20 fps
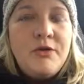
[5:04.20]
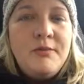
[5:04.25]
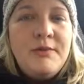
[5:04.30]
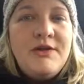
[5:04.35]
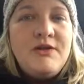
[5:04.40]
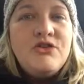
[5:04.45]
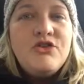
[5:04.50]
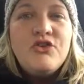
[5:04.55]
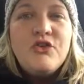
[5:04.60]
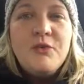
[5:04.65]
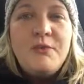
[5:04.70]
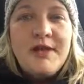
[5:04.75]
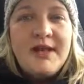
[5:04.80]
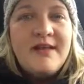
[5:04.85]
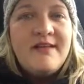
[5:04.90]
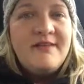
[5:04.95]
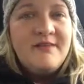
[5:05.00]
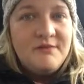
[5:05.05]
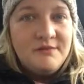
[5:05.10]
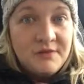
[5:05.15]
to be true
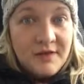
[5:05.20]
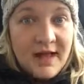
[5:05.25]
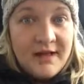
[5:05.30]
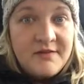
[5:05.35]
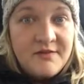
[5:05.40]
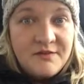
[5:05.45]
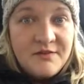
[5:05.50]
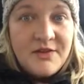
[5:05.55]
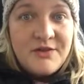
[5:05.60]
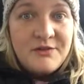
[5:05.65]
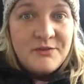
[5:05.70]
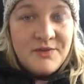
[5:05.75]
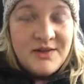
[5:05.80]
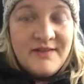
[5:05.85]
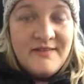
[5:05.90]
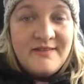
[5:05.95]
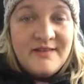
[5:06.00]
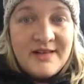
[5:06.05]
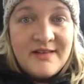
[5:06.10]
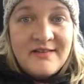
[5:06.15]
because of lots of other
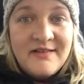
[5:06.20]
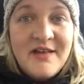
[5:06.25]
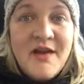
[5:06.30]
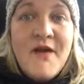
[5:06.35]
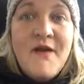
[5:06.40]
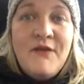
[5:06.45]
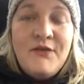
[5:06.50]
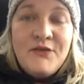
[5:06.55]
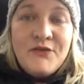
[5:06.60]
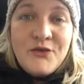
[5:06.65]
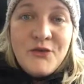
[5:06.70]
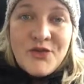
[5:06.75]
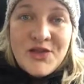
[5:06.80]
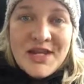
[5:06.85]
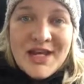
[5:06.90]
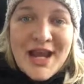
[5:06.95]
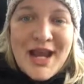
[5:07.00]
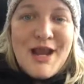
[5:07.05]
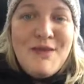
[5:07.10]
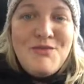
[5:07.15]
reasons. So the
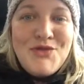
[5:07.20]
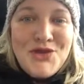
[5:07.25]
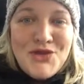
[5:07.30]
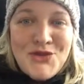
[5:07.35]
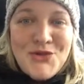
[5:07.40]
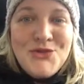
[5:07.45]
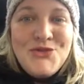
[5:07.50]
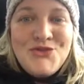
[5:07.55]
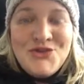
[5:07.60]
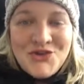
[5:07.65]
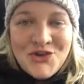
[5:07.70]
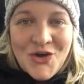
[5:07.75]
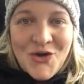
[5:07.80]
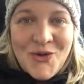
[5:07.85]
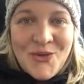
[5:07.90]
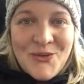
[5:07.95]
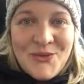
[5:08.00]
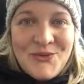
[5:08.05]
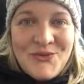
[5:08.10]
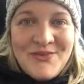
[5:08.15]
name that you
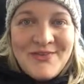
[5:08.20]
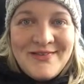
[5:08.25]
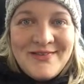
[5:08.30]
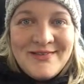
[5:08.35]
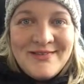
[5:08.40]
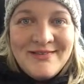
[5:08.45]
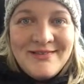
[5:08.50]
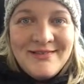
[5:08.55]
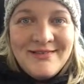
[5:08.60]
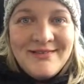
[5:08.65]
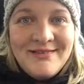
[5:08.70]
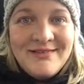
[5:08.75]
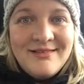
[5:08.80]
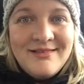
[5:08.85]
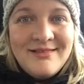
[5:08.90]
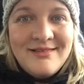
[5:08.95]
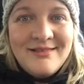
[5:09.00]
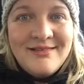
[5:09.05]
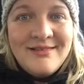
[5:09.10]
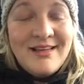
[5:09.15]
chose
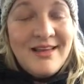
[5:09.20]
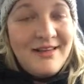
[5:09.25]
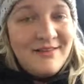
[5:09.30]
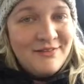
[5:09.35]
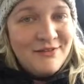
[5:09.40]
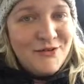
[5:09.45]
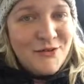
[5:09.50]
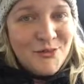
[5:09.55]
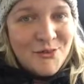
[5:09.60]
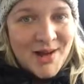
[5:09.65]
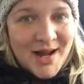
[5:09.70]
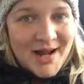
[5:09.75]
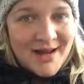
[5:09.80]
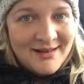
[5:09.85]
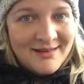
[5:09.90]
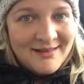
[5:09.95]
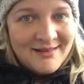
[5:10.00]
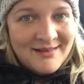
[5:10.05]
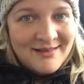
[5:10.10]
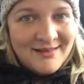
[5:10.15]
is
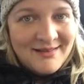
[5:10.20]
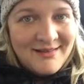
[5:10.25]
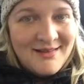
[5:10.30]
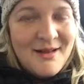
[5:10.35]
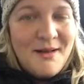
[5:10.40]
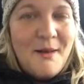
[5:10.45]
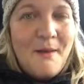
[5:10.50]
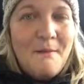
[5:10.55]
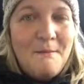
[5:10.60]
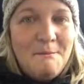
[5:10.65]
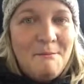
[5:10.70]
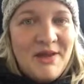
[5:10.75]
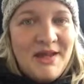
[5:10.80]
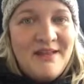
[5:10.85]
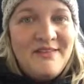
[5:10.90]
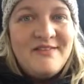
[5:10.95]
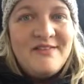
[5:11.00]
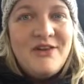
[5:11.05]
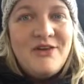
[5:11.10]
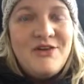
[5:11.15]
correct
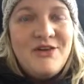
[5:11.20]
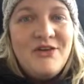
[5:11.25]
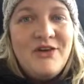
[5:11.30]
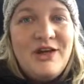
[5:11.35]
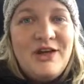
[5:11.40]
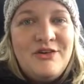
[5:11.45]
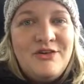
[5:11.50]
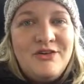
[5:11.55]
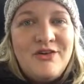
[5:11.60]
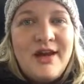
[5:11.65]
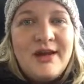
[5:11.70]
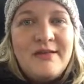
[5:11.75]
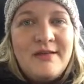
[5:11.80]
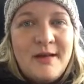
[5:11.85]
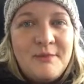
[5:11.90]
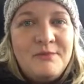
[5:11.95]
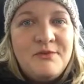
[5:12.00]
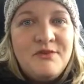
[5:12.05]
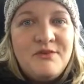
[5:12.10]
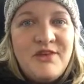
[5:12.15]
based on your indirect
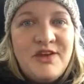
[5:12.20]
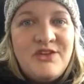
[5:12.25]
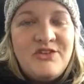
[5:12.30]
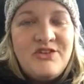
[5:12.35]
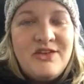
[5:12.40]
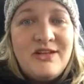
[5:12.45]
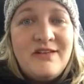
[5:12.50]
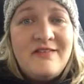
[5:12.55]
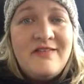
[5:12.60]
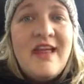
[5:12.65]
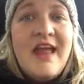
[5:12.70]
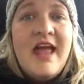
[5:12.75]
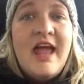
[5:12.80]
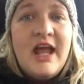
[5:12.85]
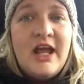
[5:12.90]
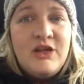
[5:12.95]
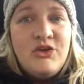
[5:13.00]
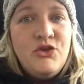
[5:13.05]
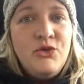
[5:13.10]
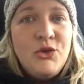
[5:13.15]
observations,
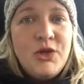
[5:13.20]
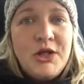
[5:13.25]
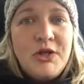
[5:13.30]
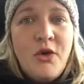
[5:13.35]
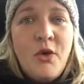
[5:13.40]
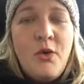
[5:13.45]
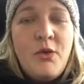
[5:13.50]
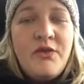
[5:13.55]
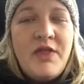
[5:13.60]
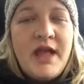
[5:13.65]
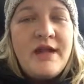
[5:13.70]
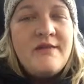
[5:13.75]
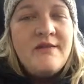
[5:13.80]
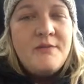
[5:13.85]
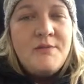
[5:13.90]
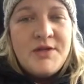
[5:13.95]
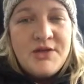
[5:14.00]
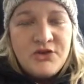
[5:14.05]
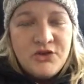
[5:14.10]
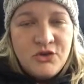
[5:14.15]
and you can hold that
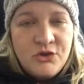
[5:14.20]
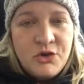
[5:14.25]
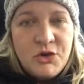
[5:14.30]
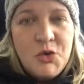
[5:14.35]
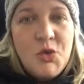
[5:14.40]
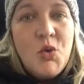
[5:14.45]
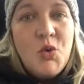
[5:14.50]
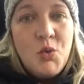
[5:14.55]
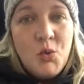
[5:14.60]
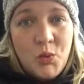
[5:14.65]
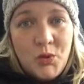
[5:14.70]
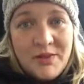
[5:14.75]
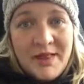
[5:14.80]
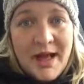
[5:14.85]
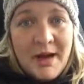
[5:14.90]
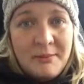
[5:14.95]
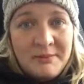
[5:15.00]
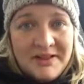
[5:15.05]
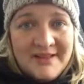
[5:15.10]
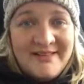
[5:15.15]
to be true
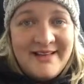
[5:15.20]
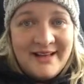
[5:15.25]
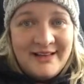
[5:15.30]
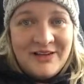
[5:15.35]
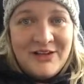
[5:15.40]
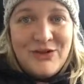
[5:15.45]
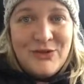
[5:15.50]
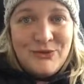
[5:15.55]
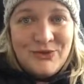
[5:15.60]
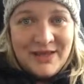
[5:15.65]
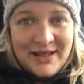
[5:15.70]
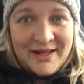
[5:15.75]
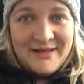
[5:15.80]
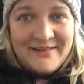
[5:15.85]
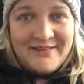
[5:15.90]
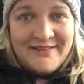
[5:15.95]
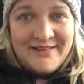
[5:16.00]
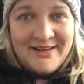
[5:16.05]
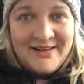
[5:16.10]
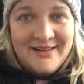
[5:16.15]
without me telling you the
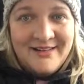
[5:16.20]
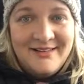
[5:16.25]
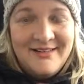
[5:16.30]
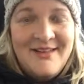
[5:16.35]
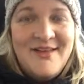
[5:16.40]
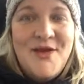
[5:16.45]
answer.